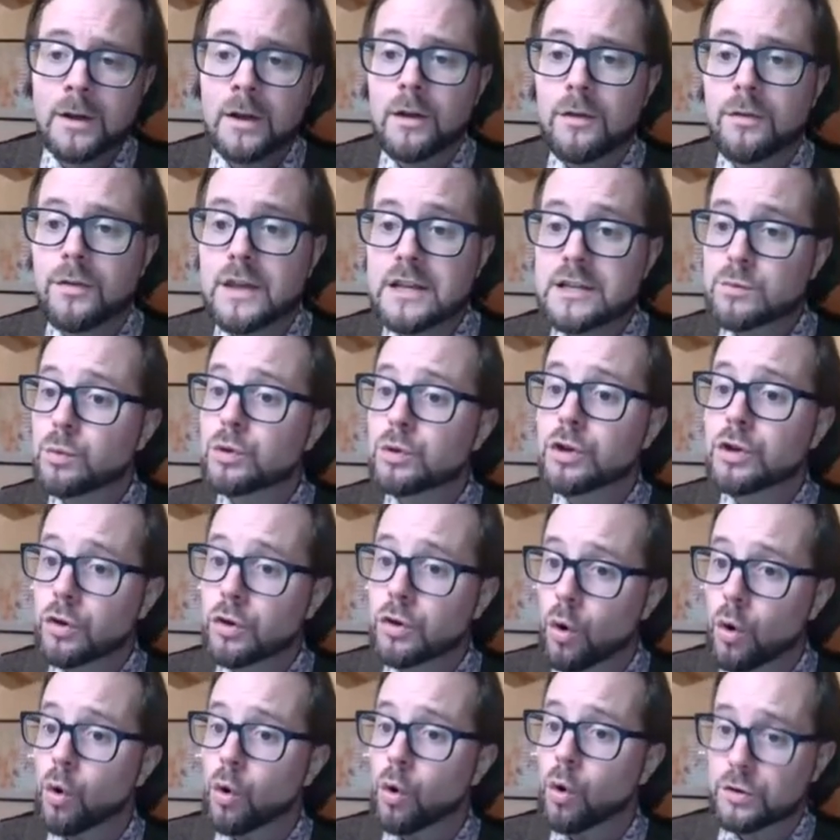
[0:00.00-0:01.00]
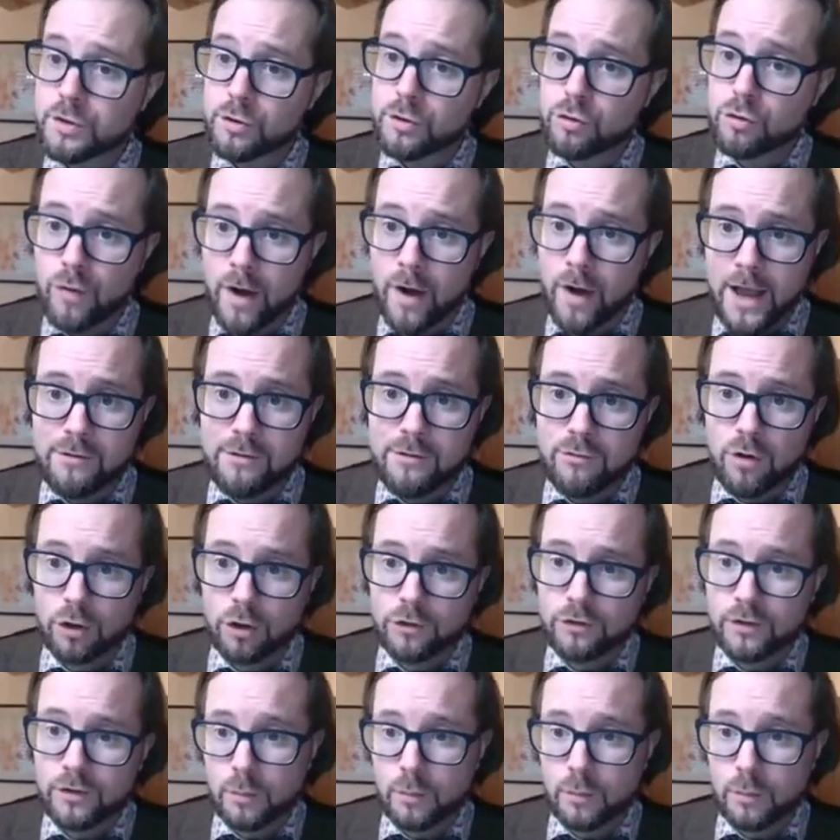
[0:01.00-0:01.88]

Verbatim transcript: this would cause grey rot.